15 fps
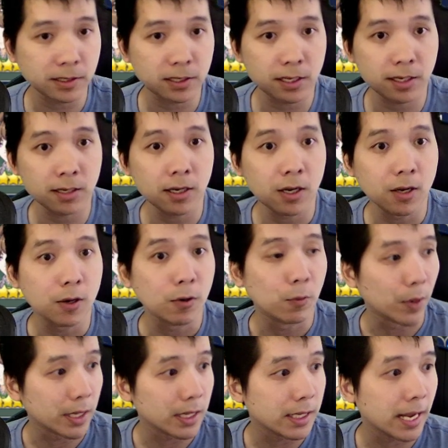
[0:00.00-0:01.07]
here,
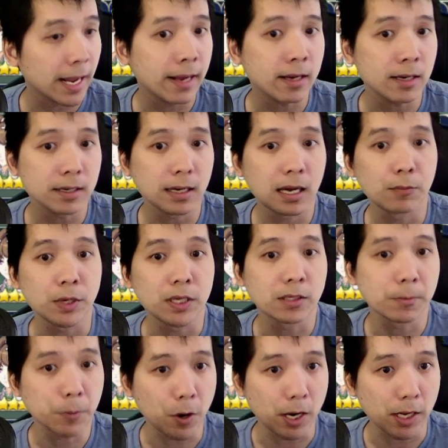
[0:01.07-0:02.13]
1 tank and 1
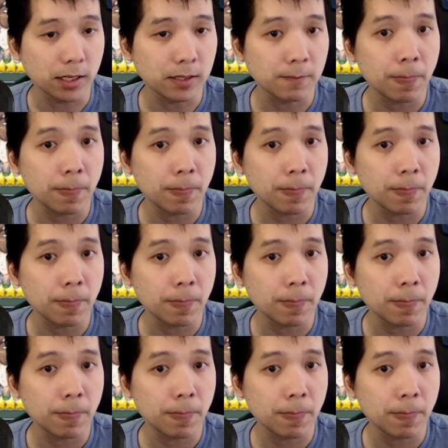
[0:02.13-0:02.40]
support.